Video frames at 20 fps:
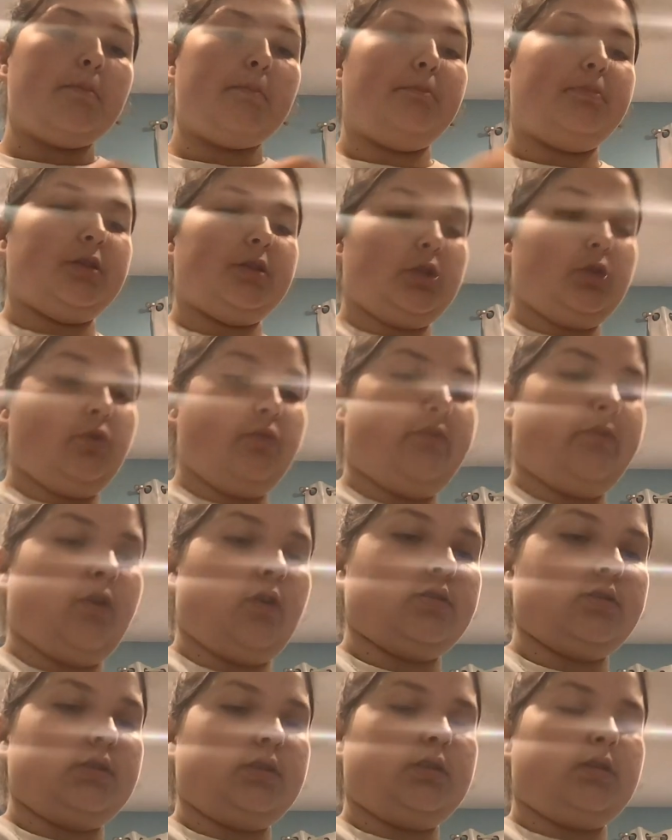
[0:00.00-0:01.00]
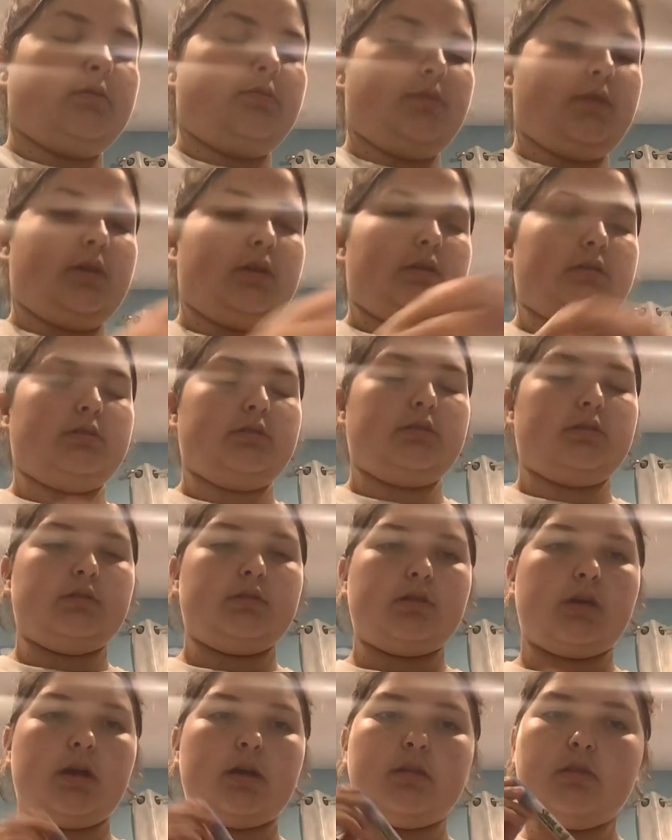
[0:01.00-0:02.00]
blue first,
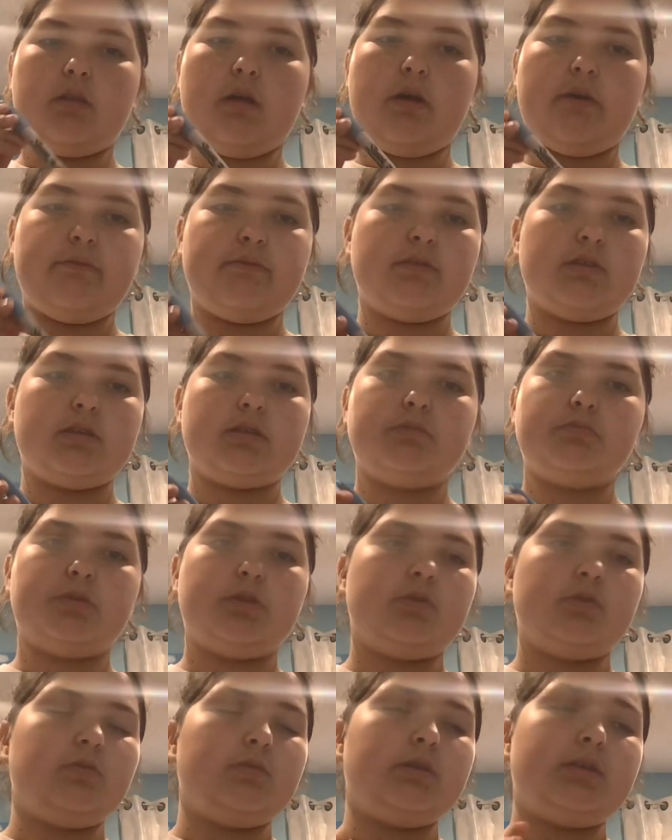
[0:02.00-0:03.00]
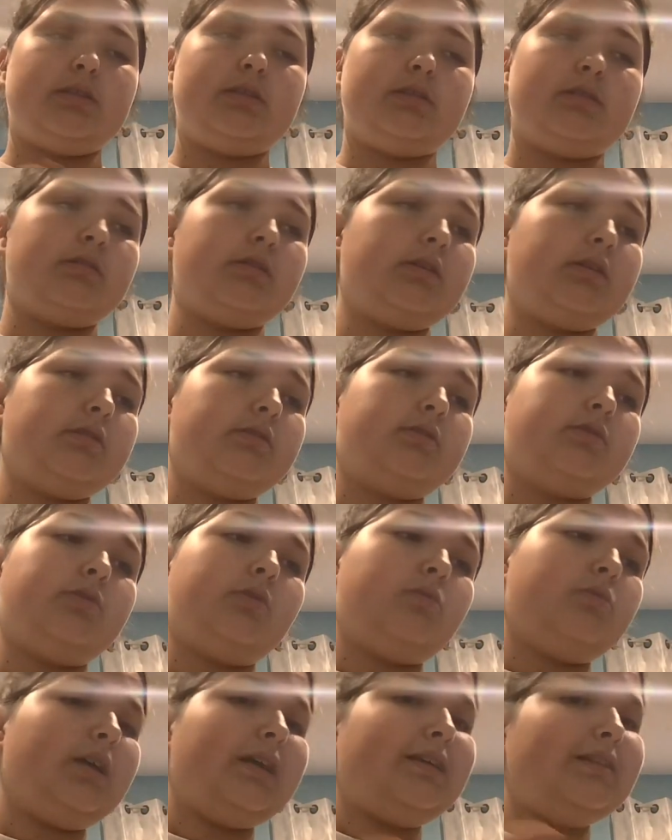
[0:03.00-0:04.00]
because I love this blue. It's
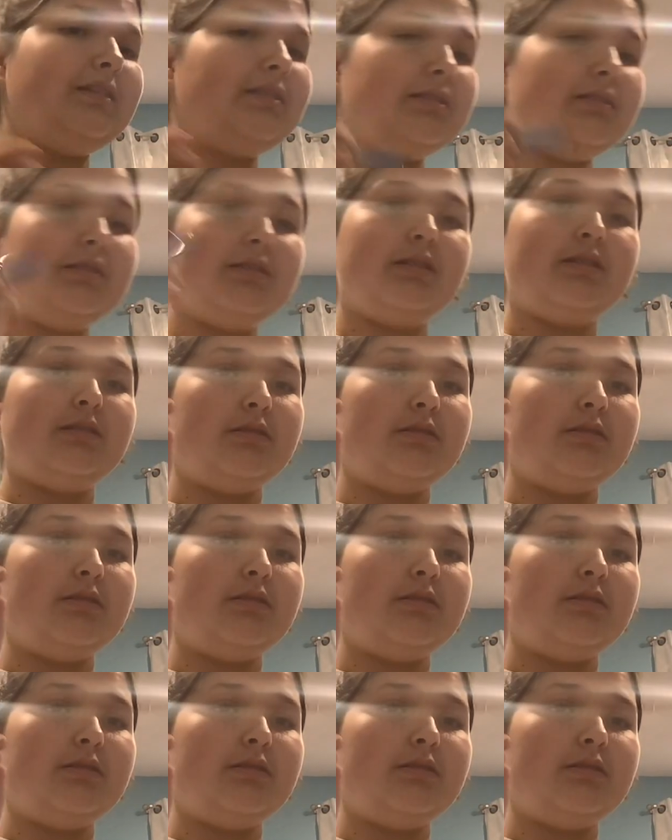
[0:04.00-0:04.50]
so nice.